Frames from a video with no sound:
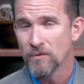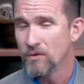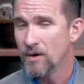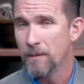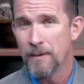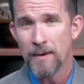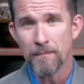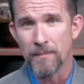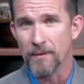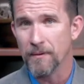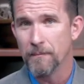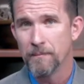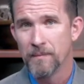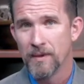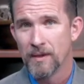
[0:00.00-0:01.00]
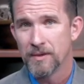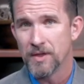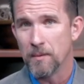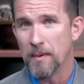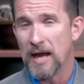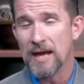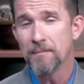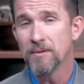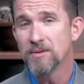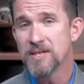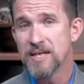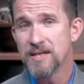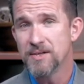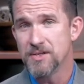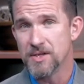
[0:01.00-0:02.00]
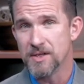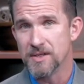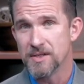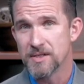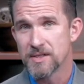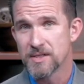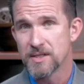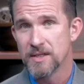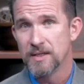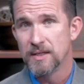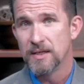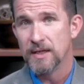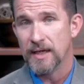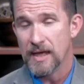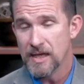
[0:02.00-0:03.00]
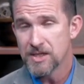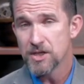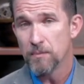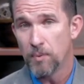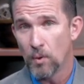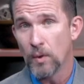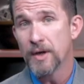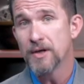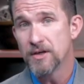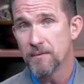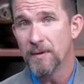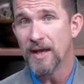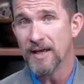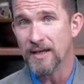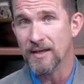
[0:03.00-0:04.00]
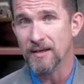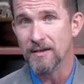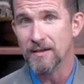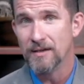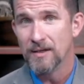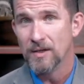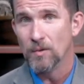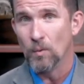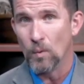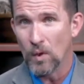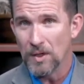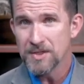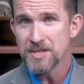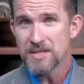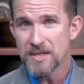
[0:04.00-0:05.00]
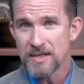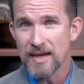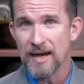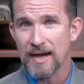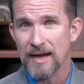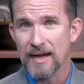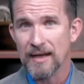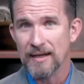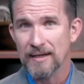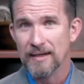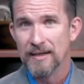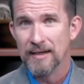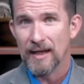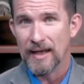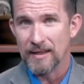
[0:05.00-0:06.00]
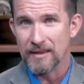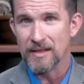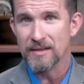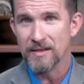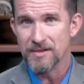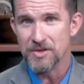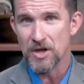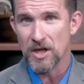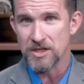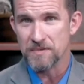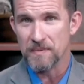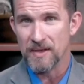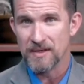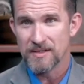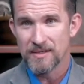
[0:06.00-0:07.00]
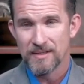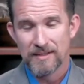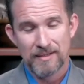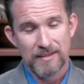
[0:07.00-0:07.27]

Remember, the Bible teaches it's appointed to man once to die and then the judgment.